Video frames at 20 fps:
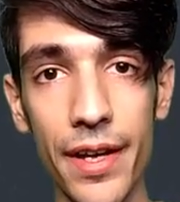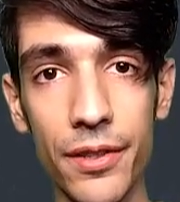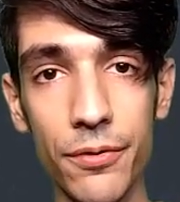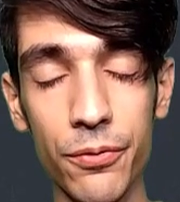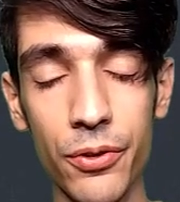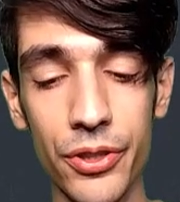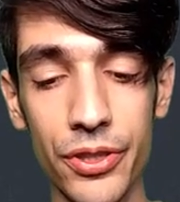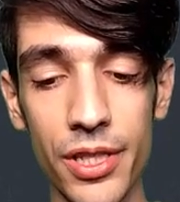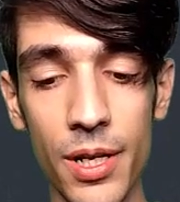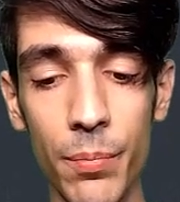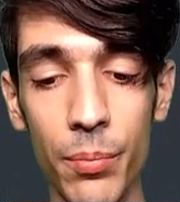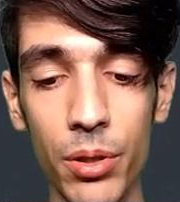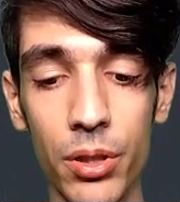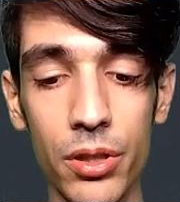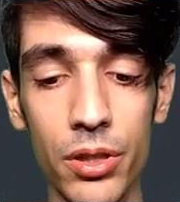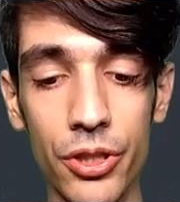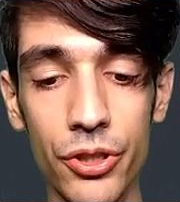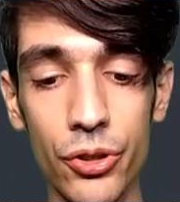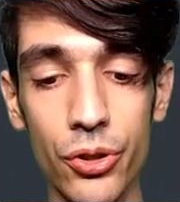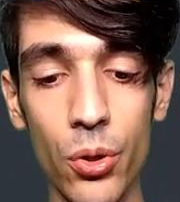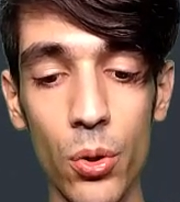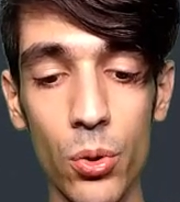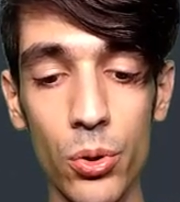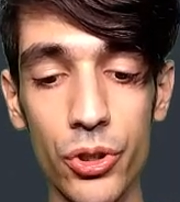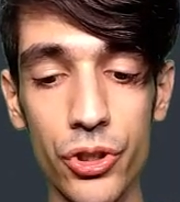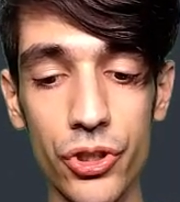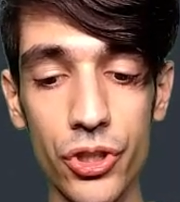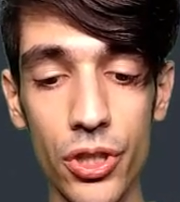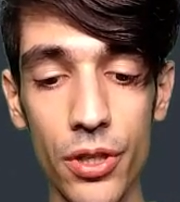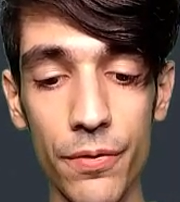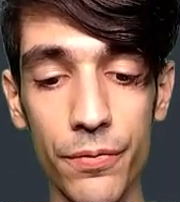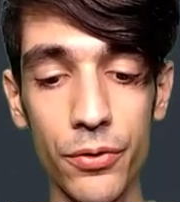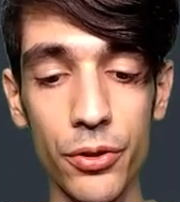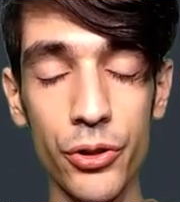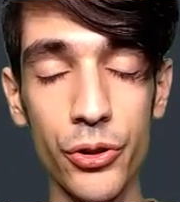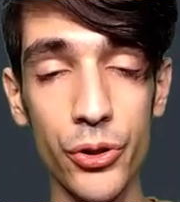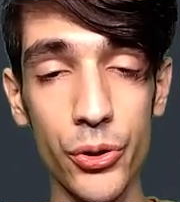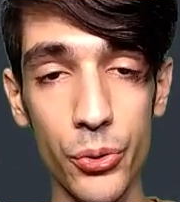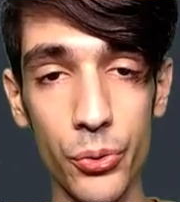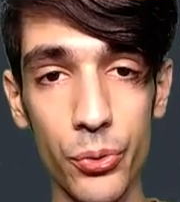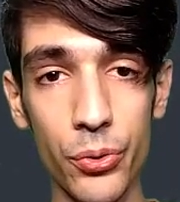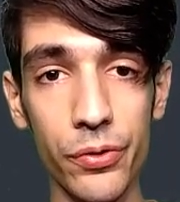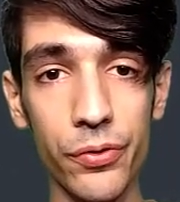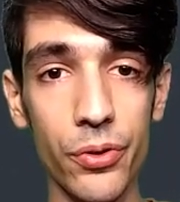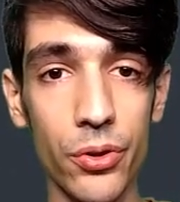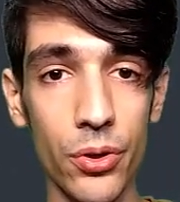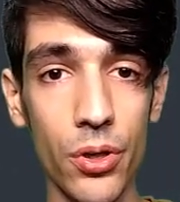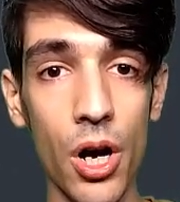For example, Ctrl-Shift-U for